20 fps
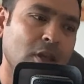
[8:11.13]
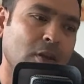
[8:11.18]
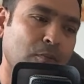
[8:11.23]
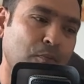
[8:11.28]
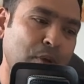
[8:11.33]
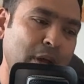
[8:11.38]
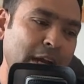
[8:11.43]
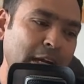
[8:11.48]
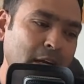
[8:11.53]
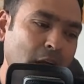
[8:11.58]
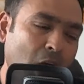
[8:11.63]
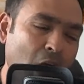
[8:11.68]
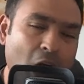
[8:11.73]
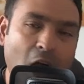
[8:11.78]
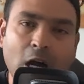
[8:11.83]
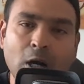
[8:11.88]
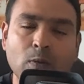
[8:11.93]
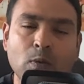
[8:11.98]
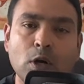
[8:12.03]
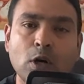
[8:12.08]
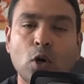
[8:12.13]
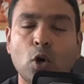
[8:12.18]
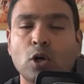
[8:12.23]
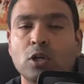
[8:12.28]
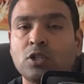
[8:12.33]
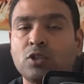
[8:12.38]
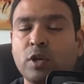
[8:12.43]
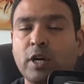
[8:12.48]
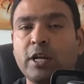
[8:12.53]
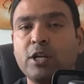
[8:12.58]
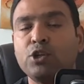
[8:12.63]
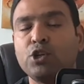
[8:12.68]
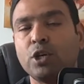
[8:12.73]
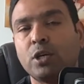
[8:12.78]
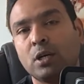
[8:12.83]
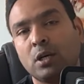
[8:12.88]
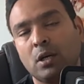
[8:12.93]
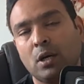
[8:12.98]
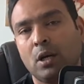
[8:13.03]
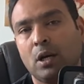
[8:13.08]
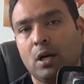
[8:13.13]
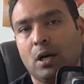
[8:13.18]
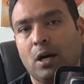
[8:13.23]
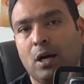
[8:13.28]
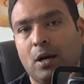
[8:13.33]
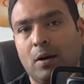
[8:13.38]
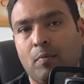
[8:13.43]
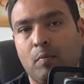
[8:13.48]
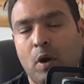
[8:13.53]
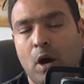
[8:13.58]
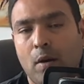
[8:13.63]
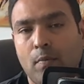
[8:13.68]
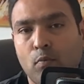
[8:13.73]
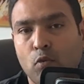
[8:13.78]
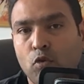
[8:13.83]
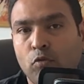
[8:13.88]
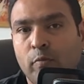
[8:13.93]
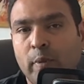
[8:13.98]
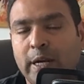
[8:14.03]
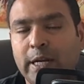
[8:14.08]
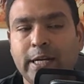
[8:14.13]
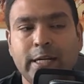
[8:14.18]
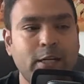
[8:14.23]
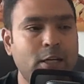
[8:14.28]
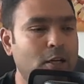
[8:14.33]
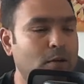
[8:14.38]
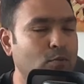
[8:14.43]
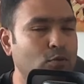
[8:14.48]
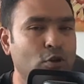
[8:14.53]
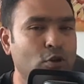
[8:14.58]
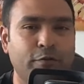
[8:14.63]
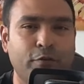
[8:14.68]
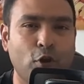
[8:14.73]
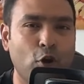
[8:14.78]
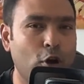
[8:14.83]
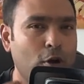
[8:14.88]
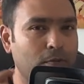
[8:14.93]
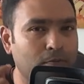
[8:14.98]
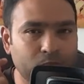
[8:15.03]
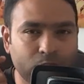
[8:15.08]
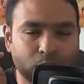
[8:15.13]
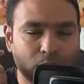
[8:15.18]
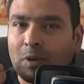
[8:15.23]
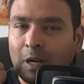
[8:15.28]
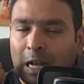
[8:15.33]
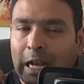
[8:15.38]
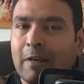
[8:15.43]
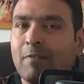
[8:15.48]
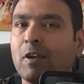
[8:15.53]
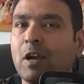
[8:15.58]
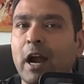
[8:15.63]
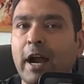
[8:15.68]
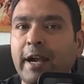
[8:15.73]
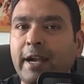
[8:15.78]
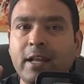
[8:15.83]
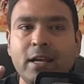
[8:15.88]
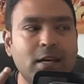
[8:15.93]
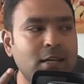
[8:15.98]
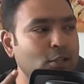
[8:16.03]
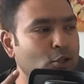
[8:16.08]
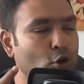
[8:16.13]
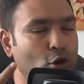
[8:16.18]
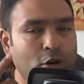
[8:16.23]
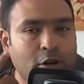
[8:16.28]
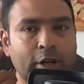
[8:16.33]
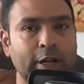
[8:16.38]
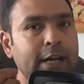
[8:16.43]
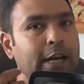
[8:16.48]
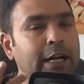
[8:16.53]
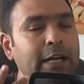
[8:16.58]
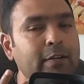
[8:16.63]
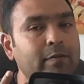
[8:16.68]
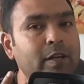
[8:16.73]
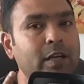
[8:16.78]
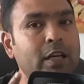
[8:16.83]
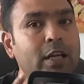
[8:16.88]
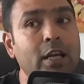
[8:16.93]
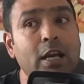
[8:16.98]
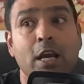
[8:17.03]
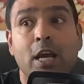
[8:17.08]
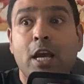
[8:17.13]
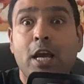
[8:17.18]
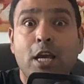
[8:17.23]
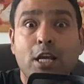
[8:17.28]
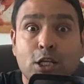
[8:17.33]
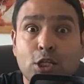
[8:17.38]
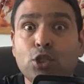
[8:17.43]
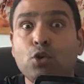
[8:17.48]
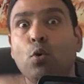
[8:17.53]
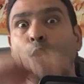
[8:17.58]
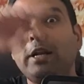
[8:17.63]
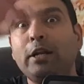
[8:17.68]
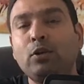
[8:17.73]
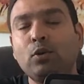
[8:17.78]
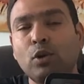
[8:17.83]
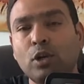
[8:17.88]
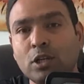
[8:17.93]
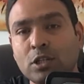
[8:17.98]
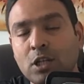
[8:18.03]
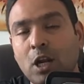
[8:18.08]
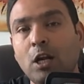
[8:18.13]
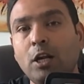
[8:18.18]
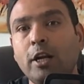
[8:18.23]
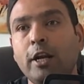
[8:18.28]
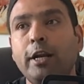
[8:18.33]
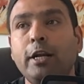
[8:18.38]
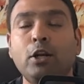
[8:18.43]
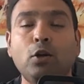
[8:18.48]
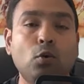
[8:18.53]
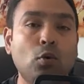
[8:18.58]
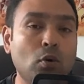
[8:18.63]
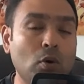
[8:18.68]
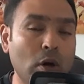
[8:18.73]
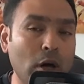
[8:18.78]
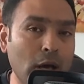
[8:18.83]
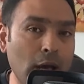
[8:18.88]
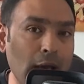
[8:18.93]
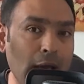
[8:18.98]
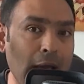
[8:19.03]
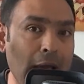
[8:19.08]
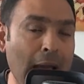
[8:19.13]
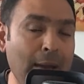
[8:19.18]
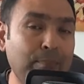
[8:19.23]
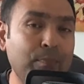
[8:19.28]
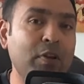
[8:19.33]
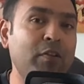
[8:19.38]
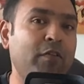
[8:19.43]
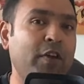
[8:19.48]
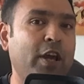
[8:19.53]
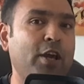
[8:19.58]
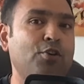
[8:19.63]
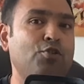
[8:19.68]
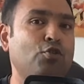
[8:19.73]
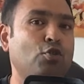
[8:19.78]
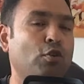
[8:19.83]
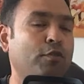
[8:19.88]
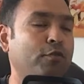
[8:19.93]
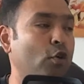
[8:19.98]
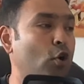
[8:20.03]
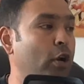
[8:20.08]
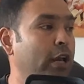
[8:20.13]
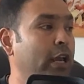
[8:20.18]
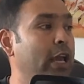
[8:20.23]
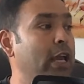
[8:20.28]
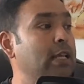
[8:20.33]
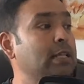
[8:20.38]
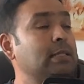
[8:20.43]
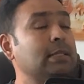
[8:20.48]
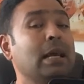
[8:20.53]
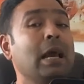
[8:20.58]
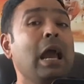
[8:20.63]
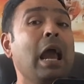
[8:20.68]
be it hard work or strategic movement in terms of your clever ideas, your creativity, is going to result into amplification of your gains.